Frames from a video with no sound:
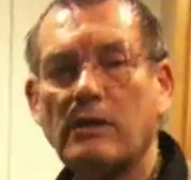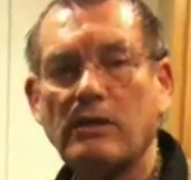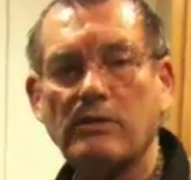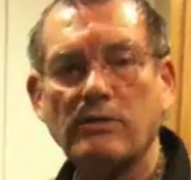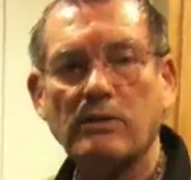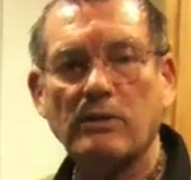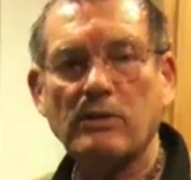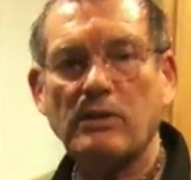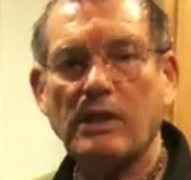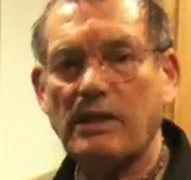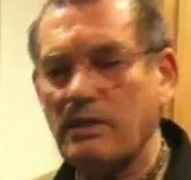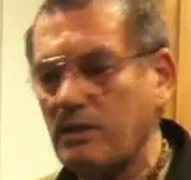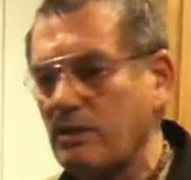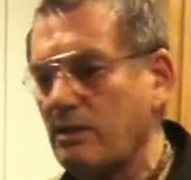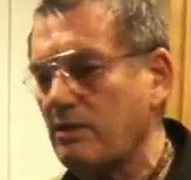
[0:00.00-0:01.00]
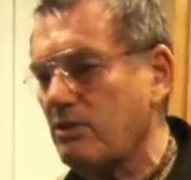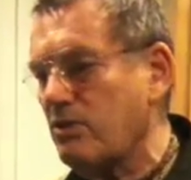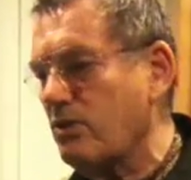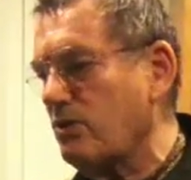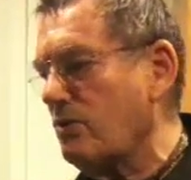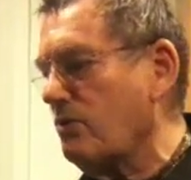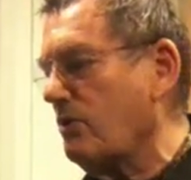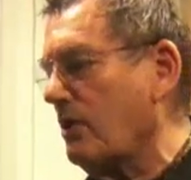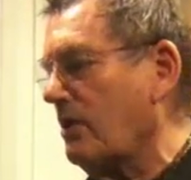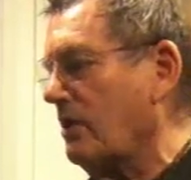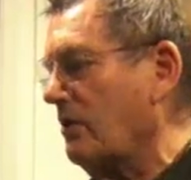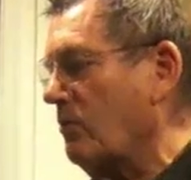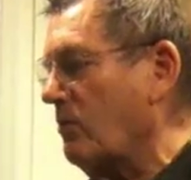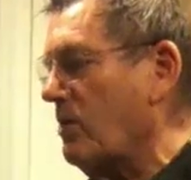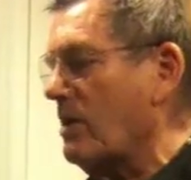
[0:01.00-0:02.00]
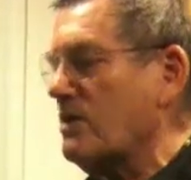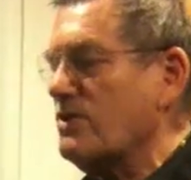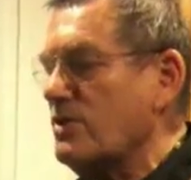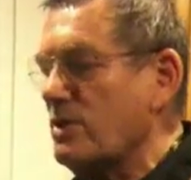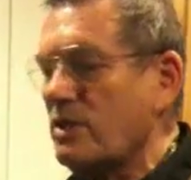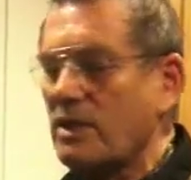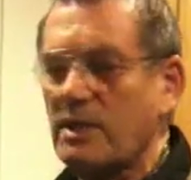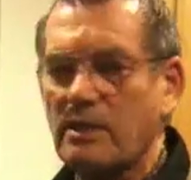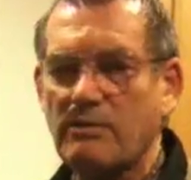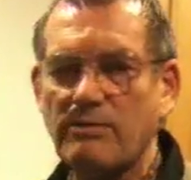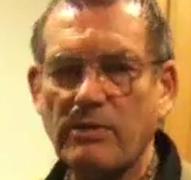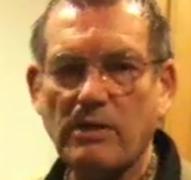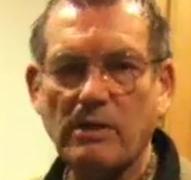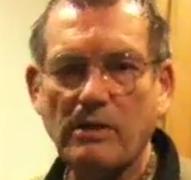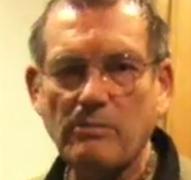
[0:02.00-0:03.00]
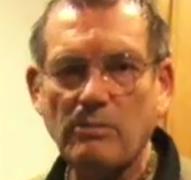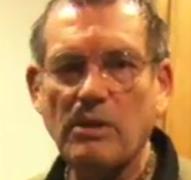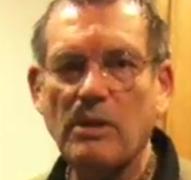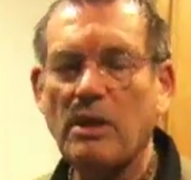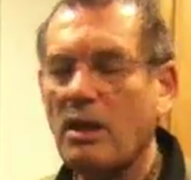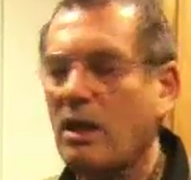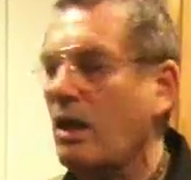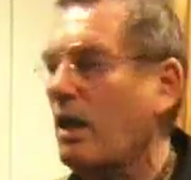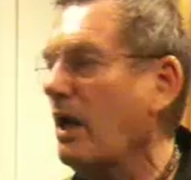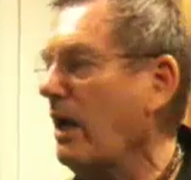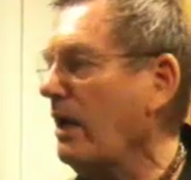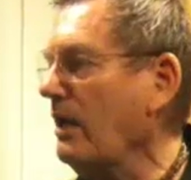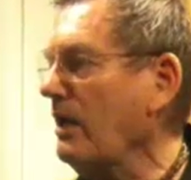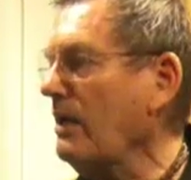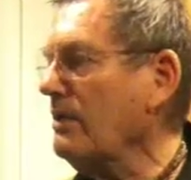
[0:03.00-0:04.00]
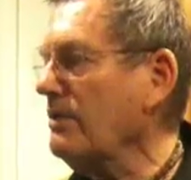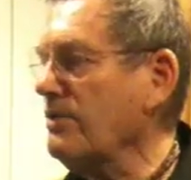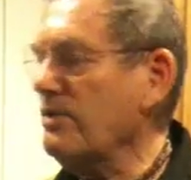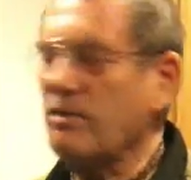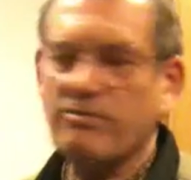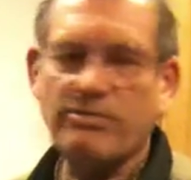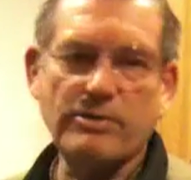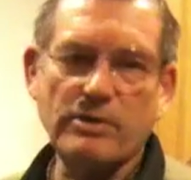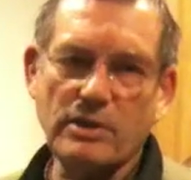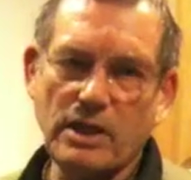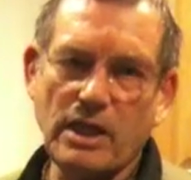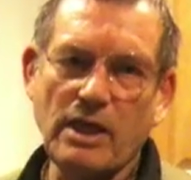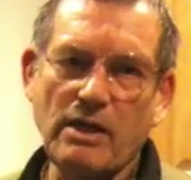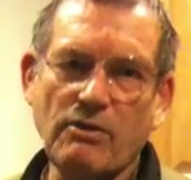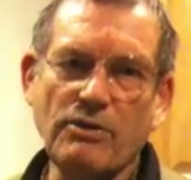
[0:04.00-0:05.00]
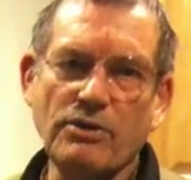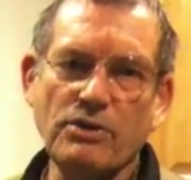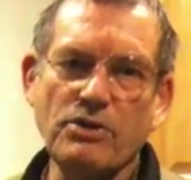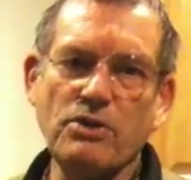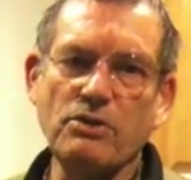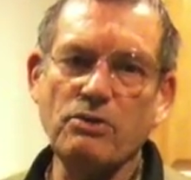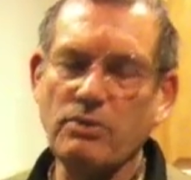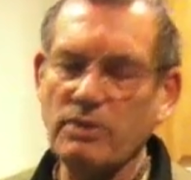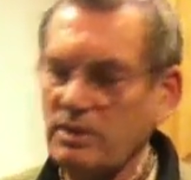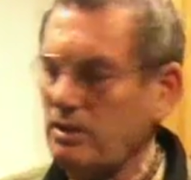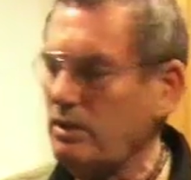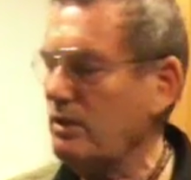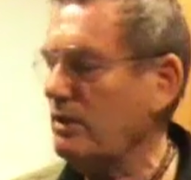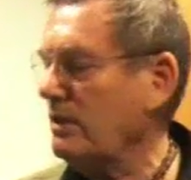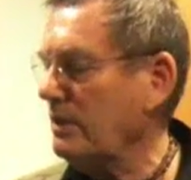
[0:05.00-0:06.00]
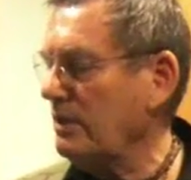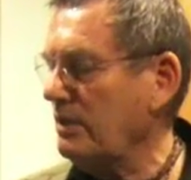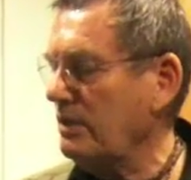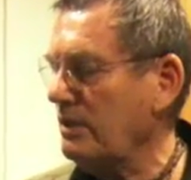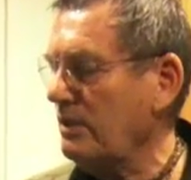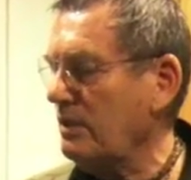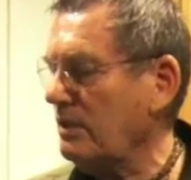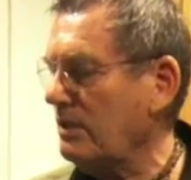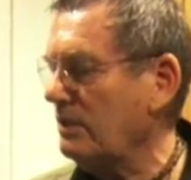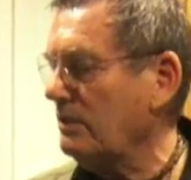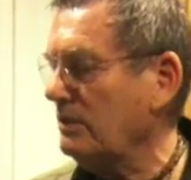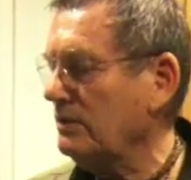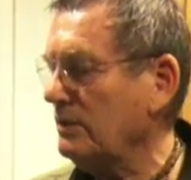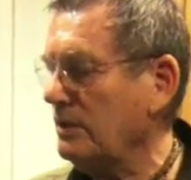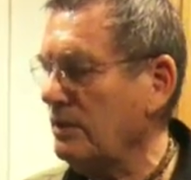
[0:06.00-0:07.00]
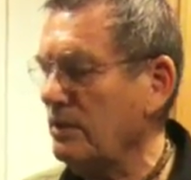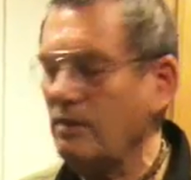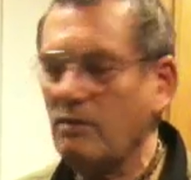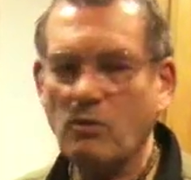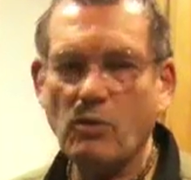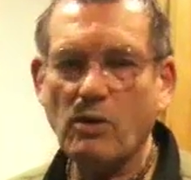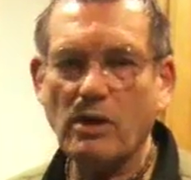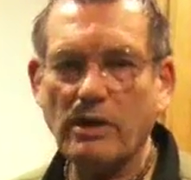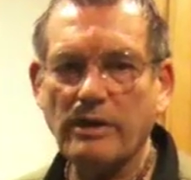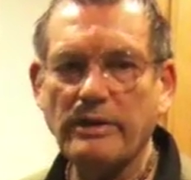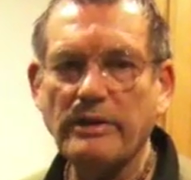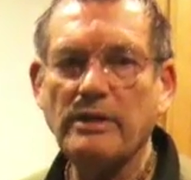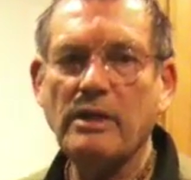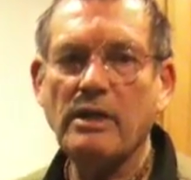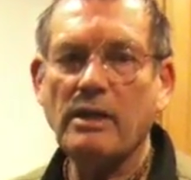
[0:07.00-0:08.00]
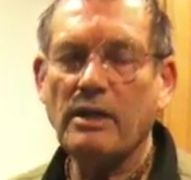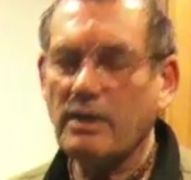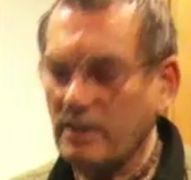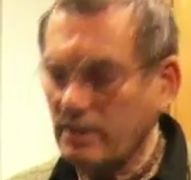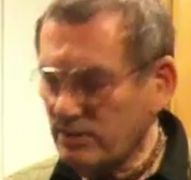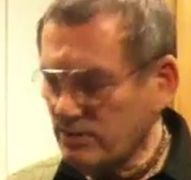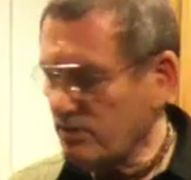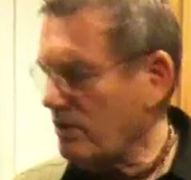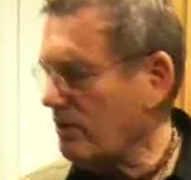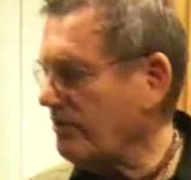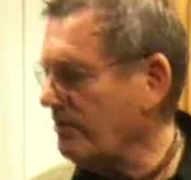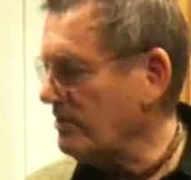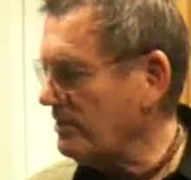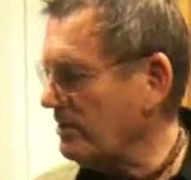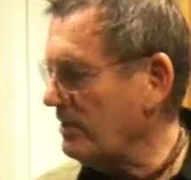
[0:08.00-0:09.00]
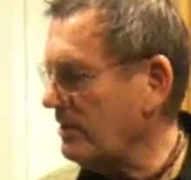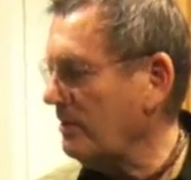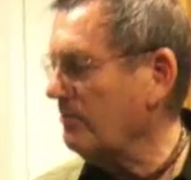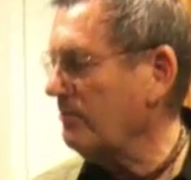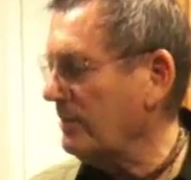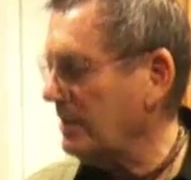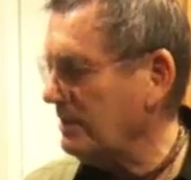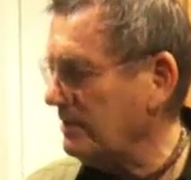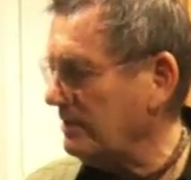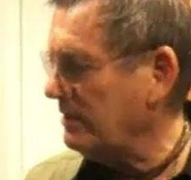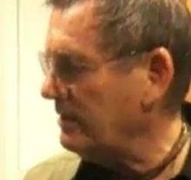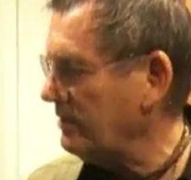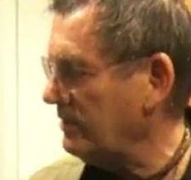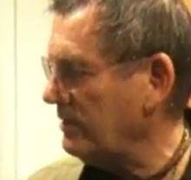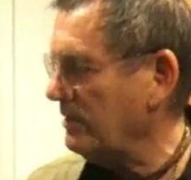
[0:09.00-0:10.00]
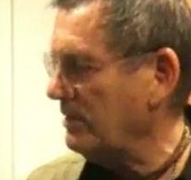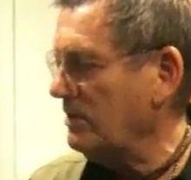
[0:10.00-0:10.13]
it's a good idea to wash it ahead of time and let it sit for an hour or two in water. It softens it up, makes it easy to